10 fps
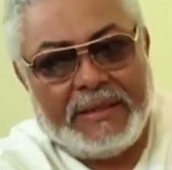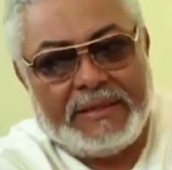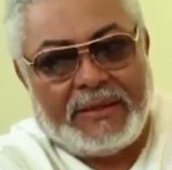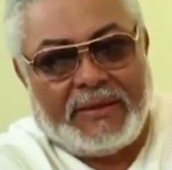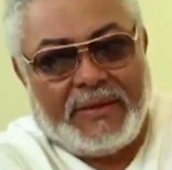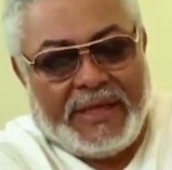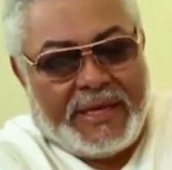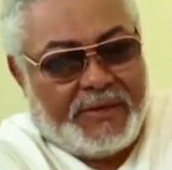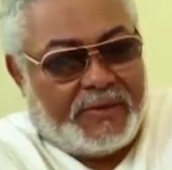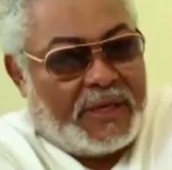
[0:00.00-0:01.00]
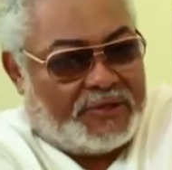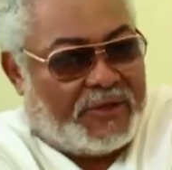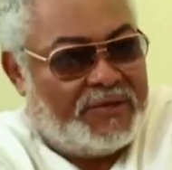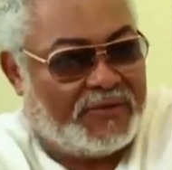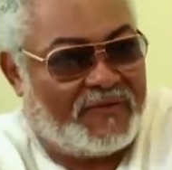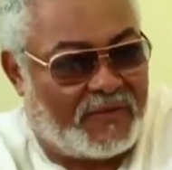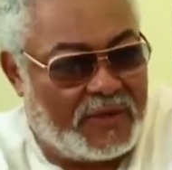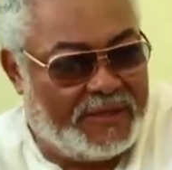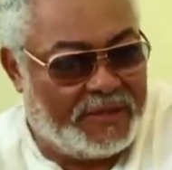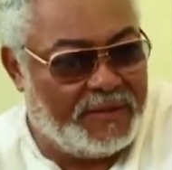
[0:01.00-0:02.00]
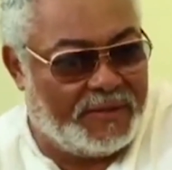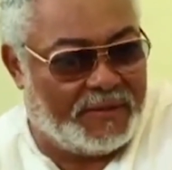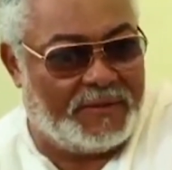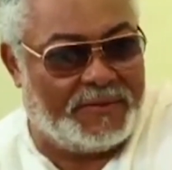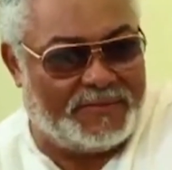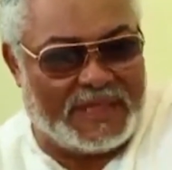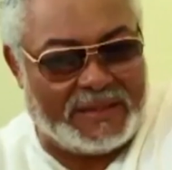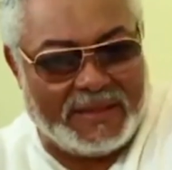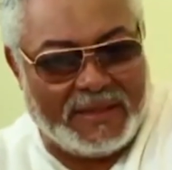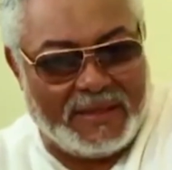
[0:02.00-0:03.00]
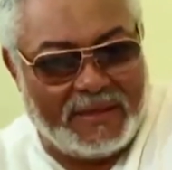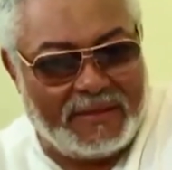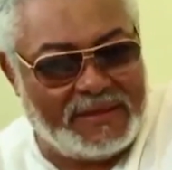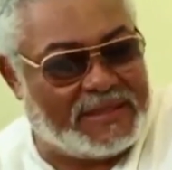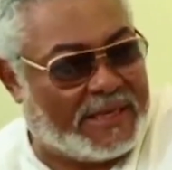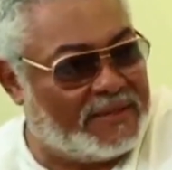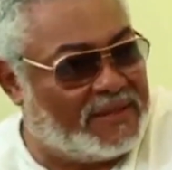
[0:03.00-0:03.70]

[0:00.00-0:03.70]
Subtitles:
So here you are trying to avoid, you know, these kind of